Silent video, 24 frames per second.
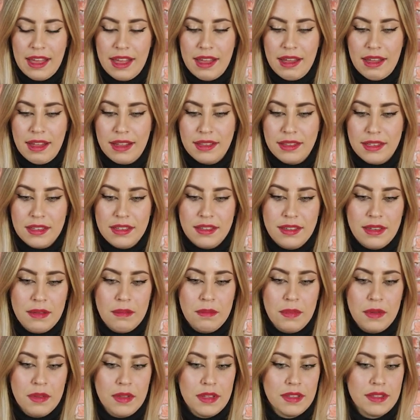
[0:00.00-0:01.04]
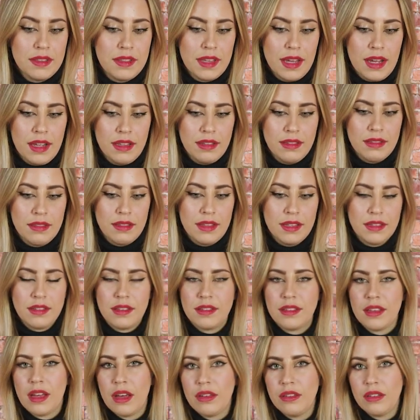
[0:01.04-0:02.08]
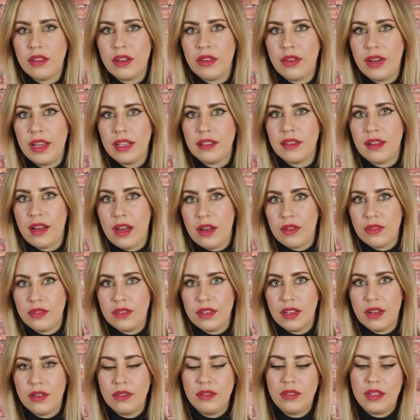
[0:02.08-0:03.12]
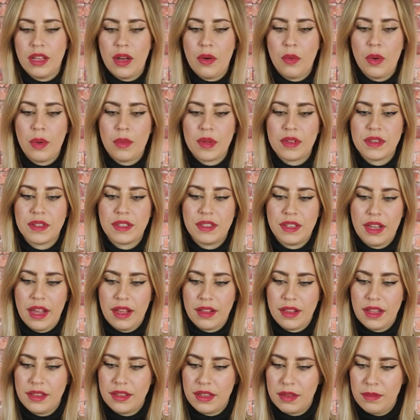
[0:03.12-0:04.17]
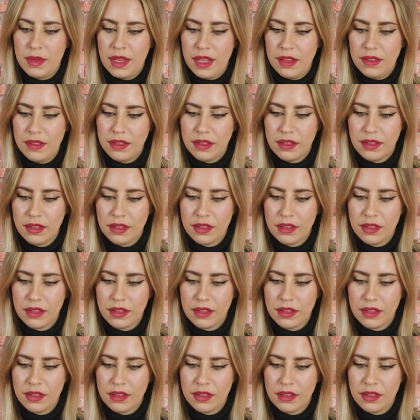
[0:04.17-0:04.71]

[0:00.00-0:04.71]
And as simple as that, this is how you create a countdown. Now we will style it a bit.